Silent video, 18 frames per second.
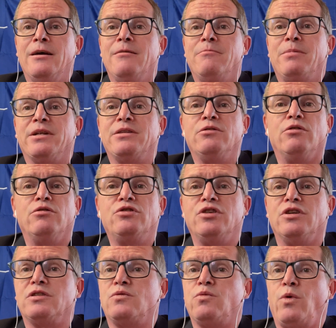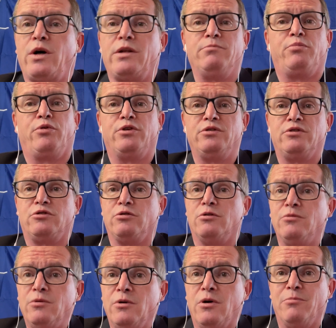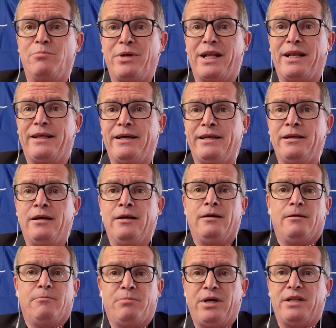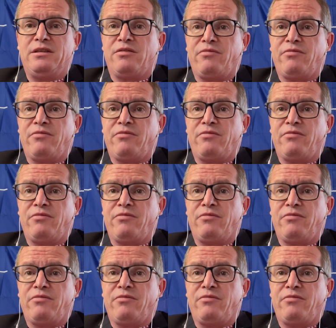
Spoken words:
but not just 1.2 billion, but